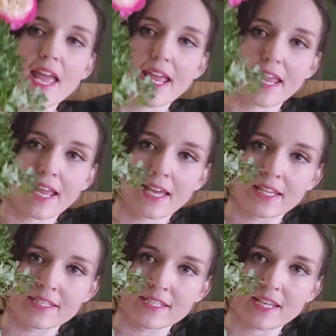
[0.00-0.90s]

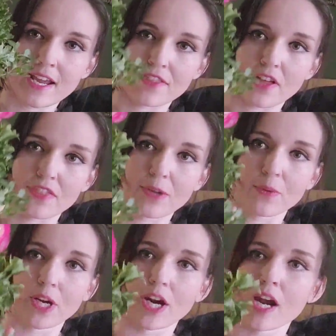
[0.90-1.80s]
and I thought they
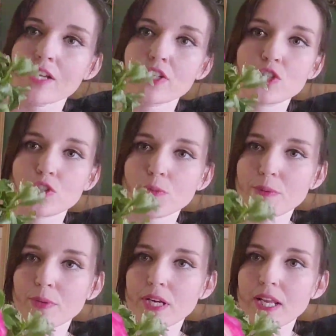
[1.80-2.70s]
were super
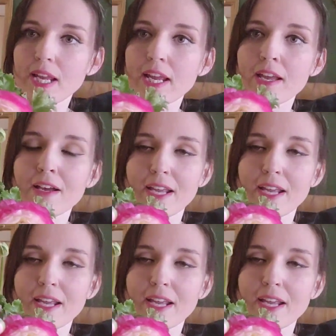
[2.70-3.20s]
pretty.